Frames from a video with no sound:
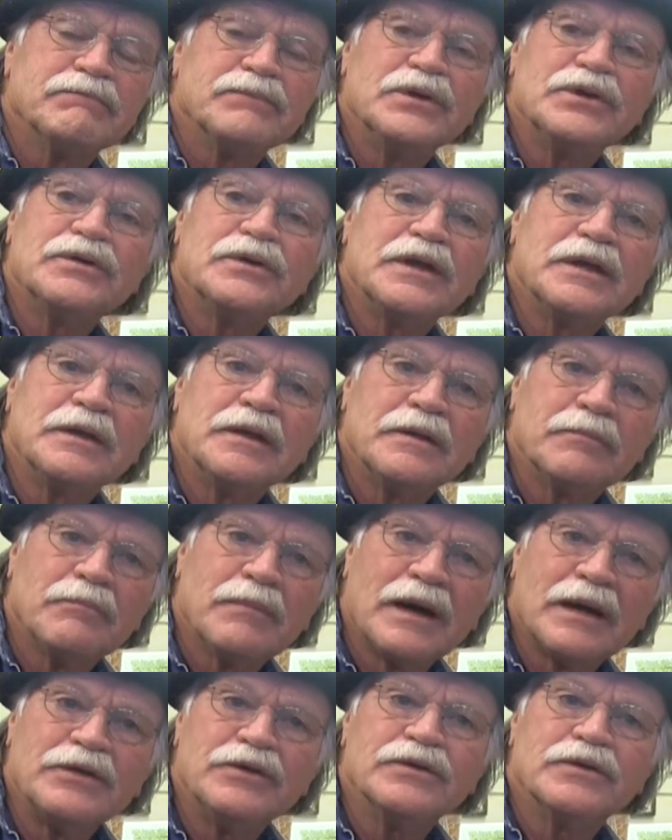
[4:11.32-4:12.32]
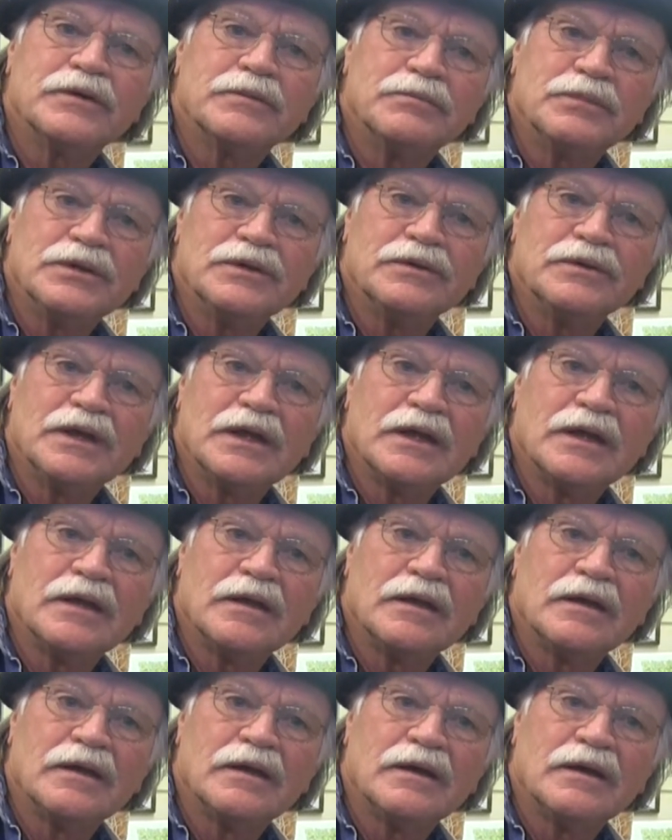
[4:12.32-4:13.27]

beauty by doing beauty,